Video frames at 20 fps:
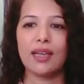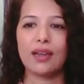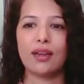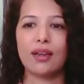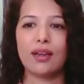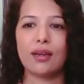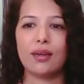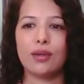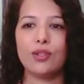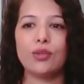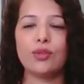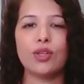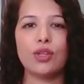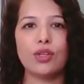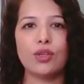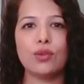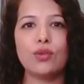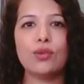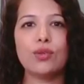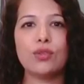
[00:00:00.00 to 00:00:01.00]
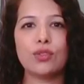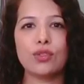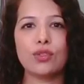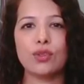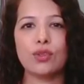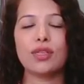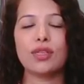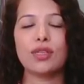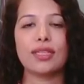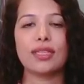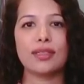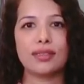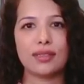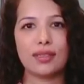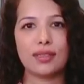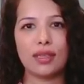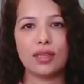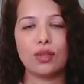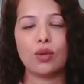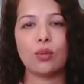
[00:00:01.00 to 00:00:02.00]
You can use your
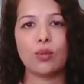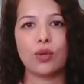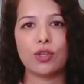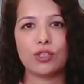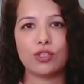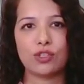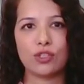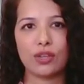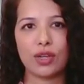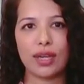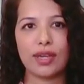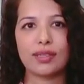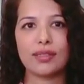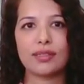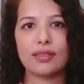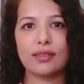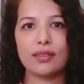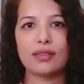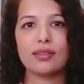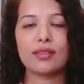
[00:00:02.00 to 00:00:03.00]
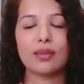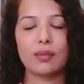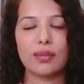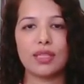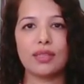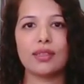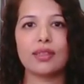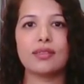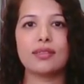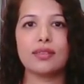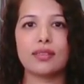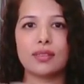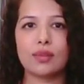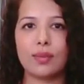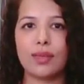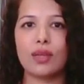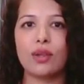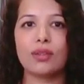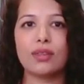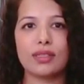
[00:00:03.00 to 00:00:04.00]
sunscreen or moisturizer, something that sits
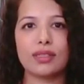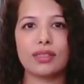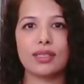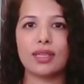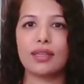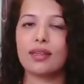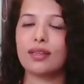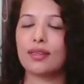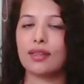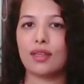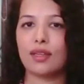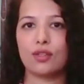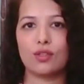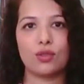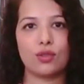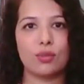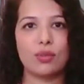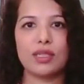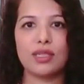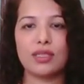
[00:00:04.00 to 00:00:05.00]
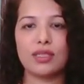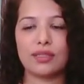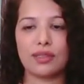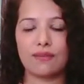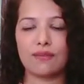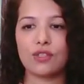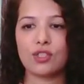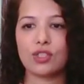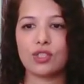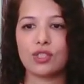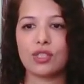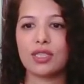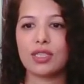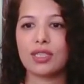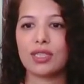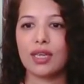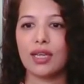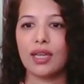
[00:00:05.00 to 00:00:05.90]
well on the skin, and that should be sufficient.